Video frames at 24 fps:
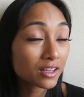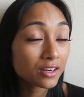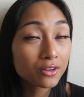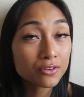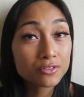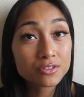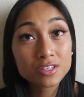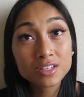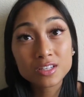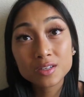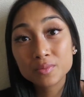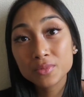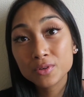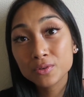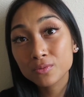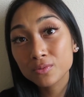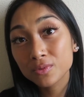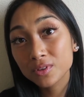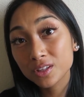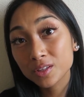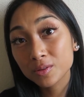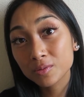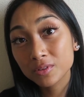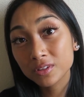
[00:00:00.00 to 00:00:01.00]
I know it's gonna be
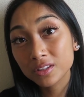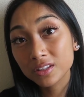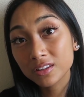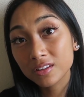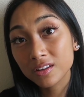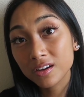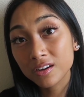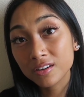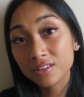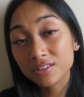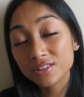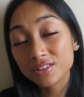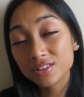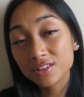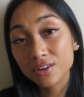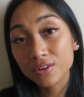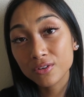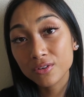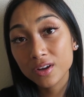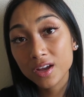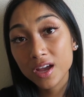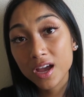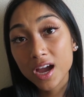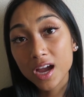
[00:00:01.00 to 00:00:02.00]
really, really long,
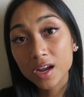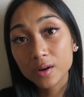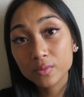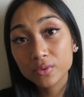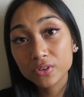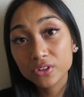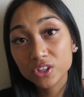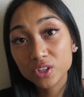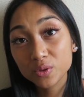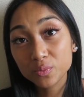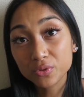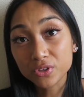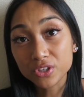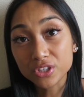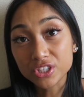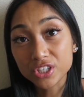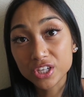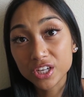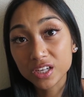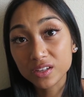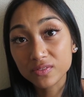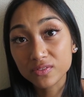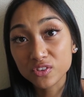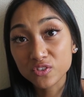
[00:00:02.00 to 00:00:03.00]
so I really
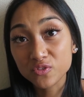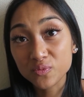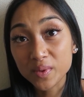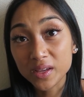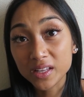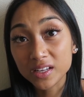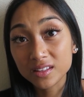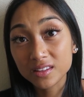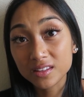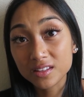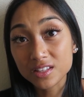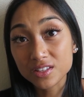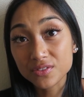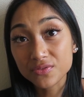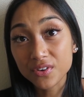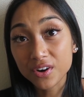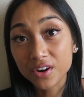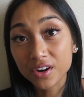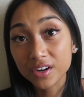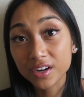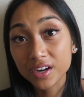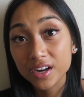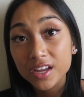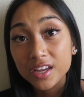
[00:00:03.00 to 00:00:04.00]
appreciate if you've made it this
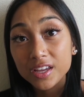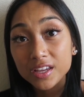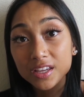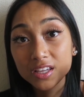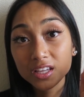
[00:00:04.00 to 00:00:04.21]
far.